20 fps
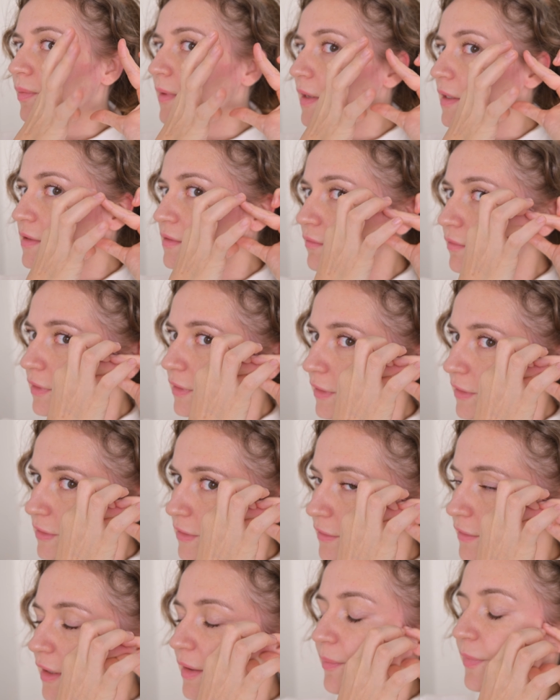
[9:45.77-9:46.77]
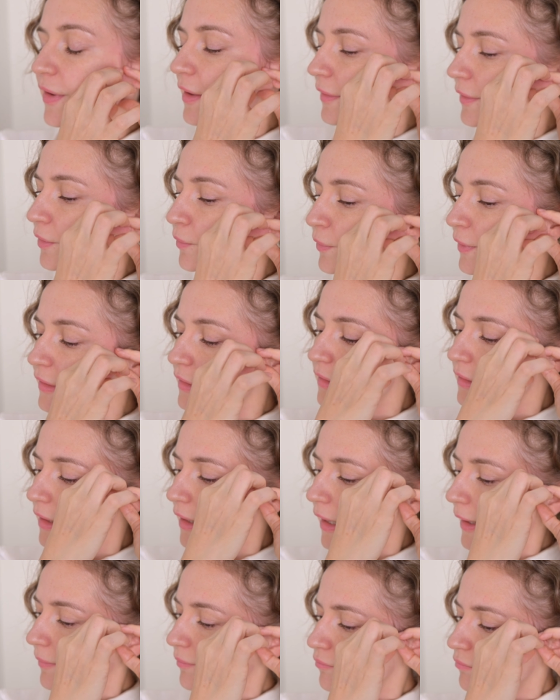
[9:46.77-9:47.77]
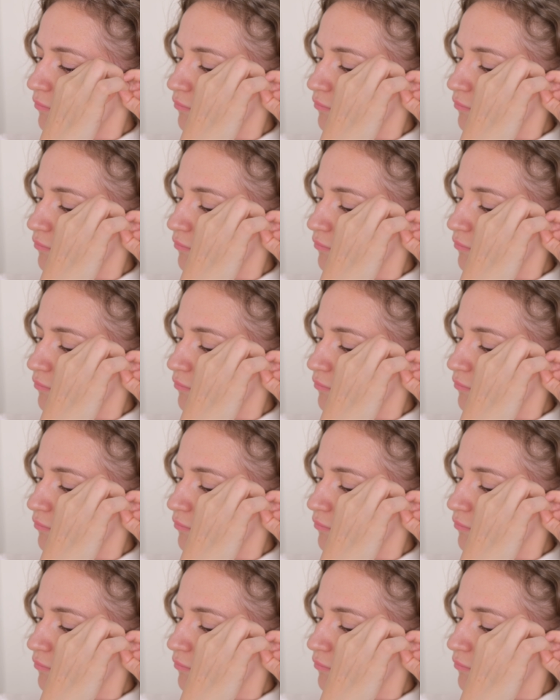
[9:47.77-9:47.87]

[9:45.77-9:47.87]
place, release it, grab another. With time,